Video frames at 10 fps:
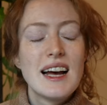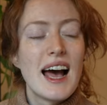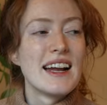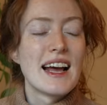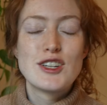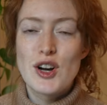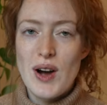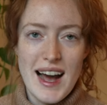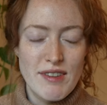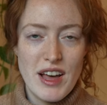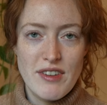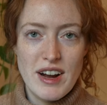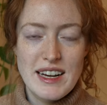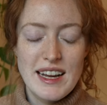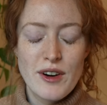and I don't have that
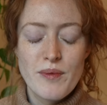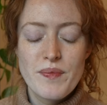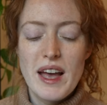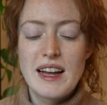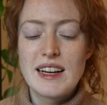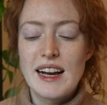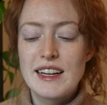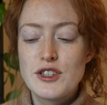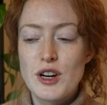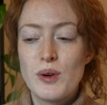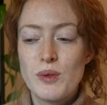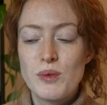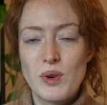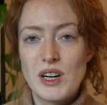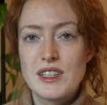right now and I
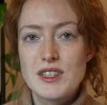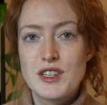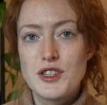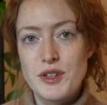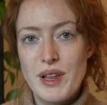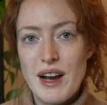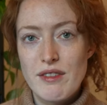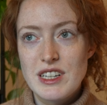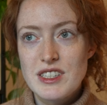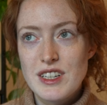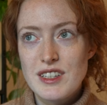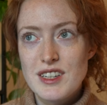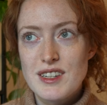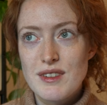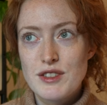don't want to do that
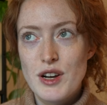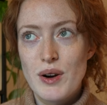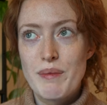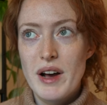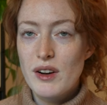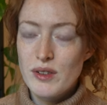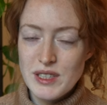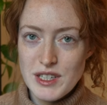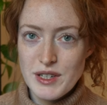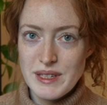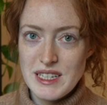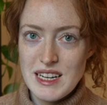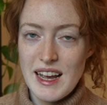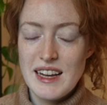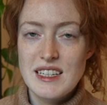research so I'm not going to do it
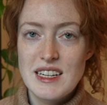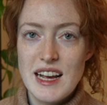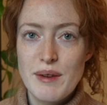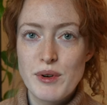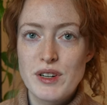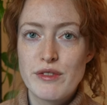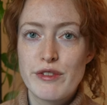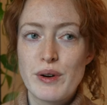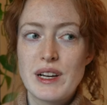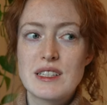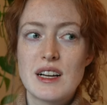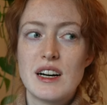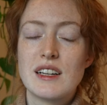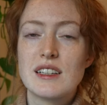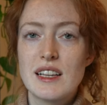today. Today I'm going to focus
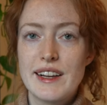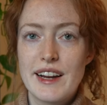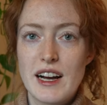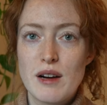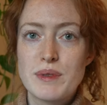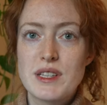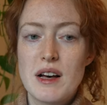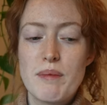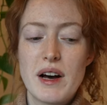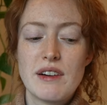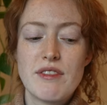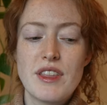on cleaning up some of